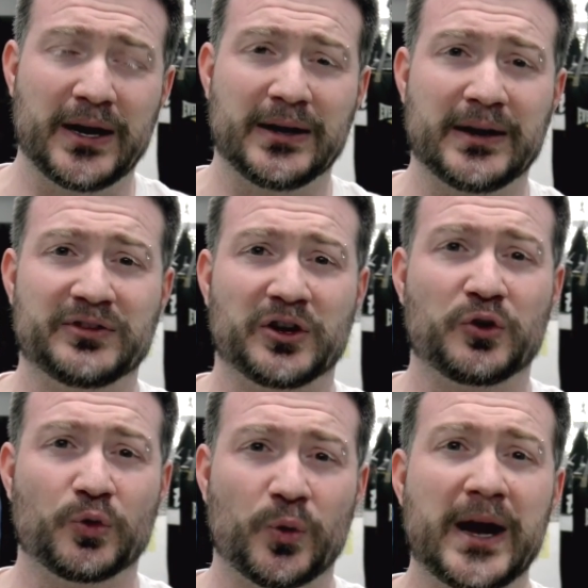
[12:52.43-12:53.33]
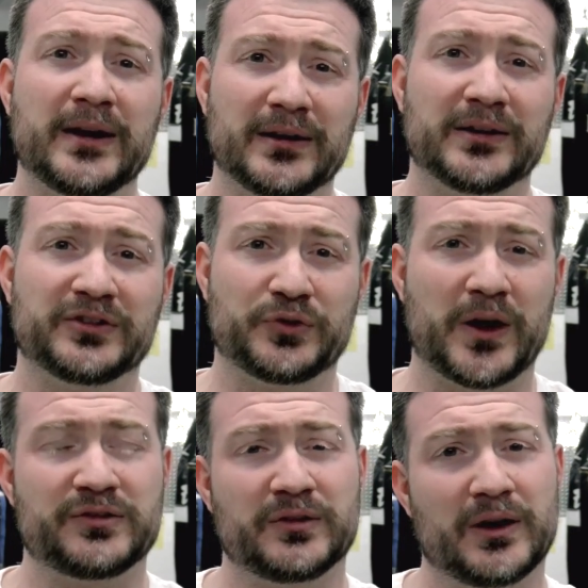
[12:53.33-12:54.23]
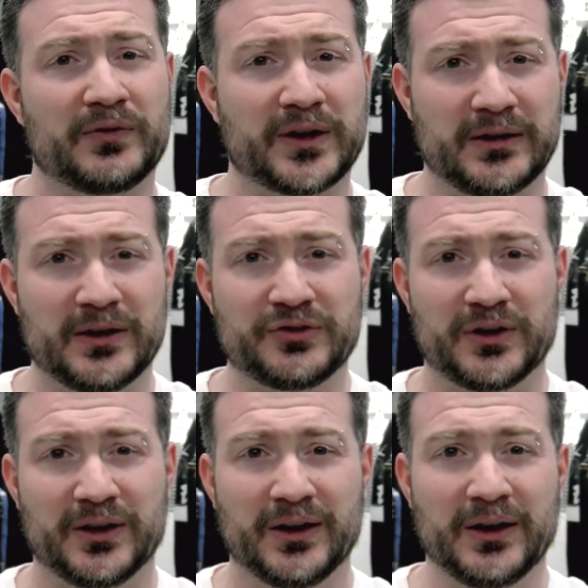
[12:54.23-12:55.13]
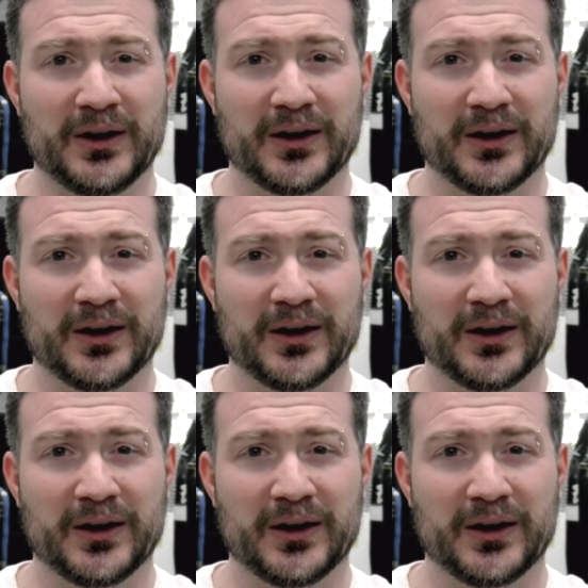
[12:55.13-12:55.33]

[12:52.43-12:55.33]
and it gives a great illustration of condition